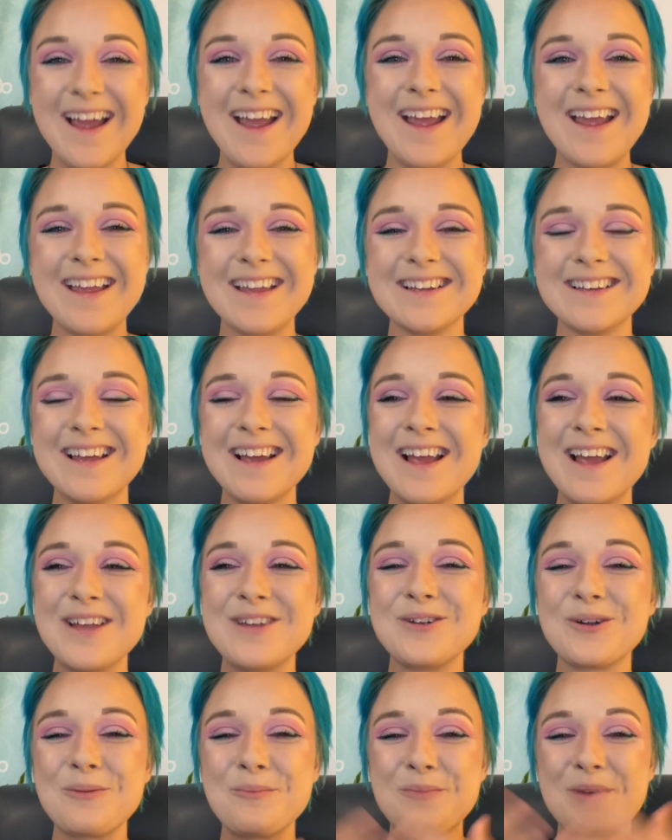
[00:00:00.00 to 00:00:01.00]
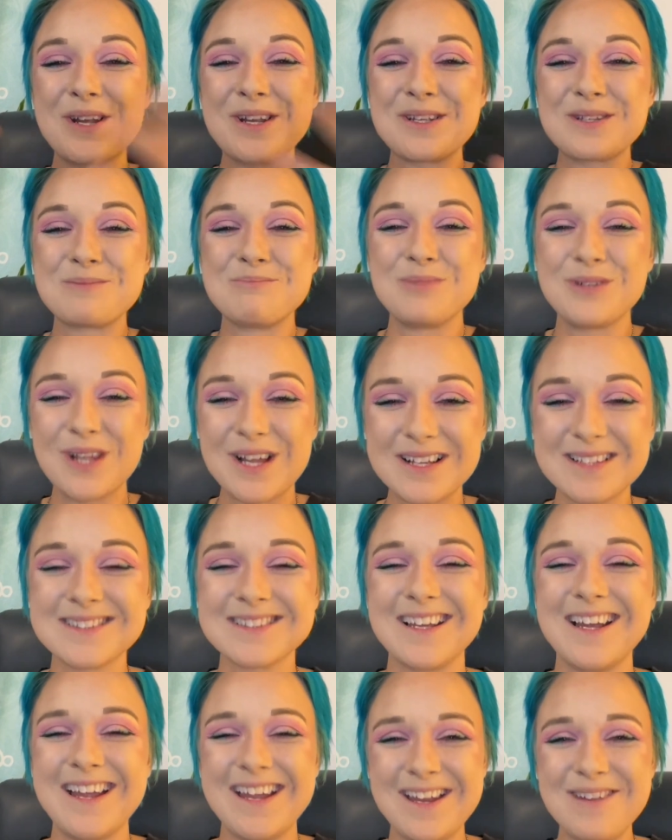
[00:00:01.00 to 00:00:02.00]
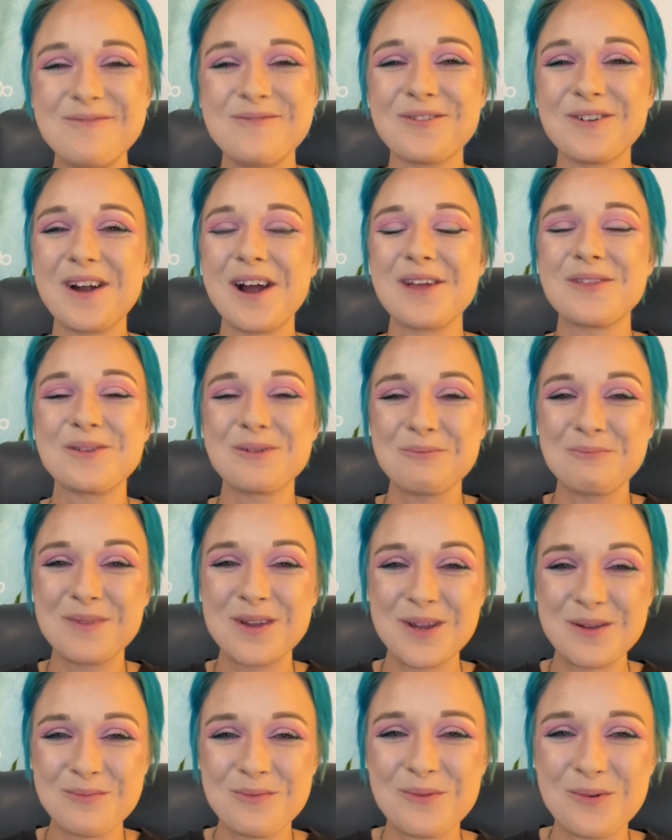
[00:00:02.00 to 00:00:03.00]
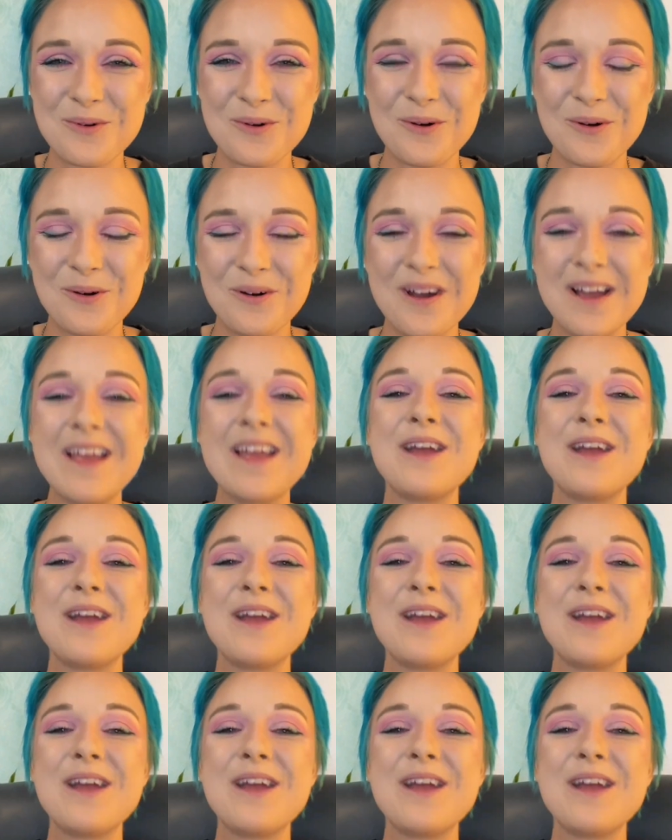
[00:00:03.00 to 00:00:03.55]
and your biggest blessing for other people